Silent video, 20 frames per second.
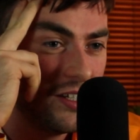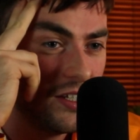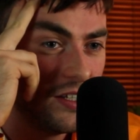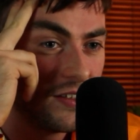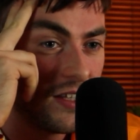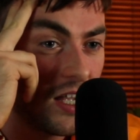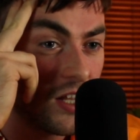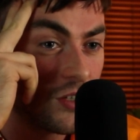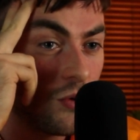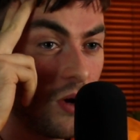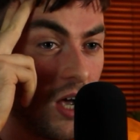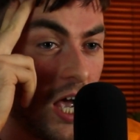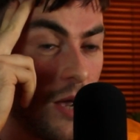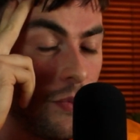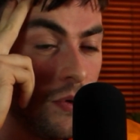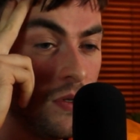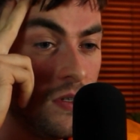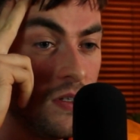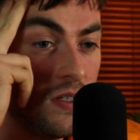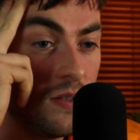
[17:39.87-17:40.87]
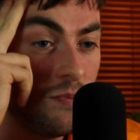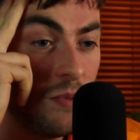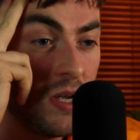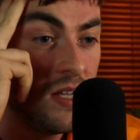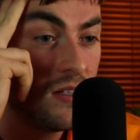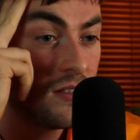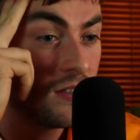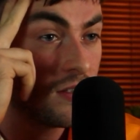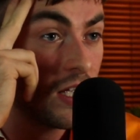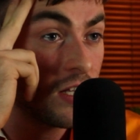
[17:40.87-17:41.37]
That's what happens,
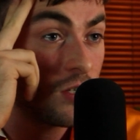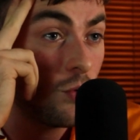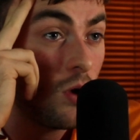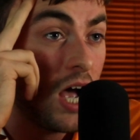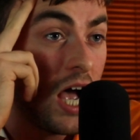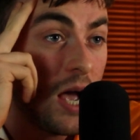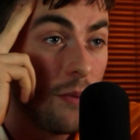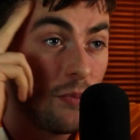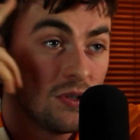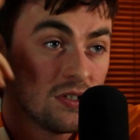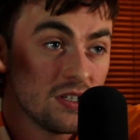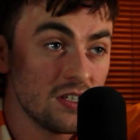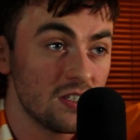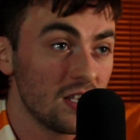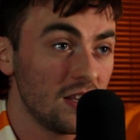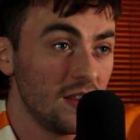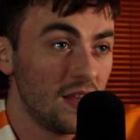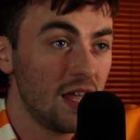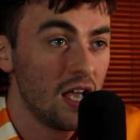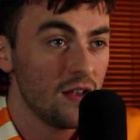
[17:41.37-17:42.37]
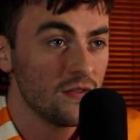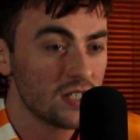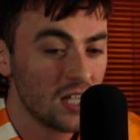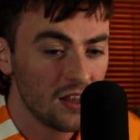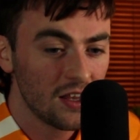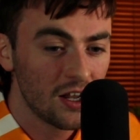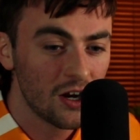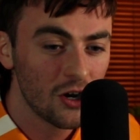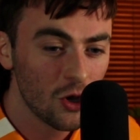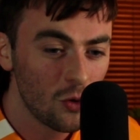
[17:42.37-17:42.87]
mate. That's what happens. It's the lifestyle
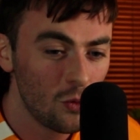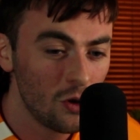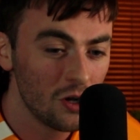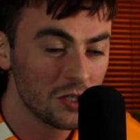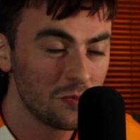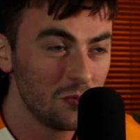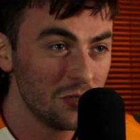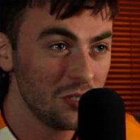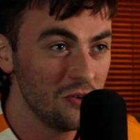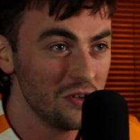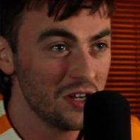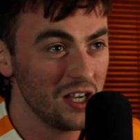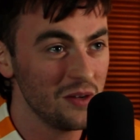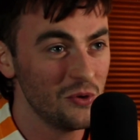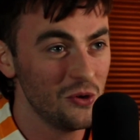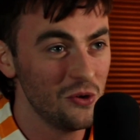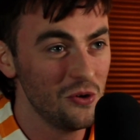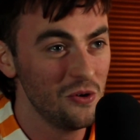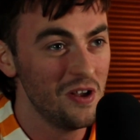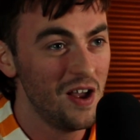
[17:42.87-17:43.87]
I don't want to be doing anymore.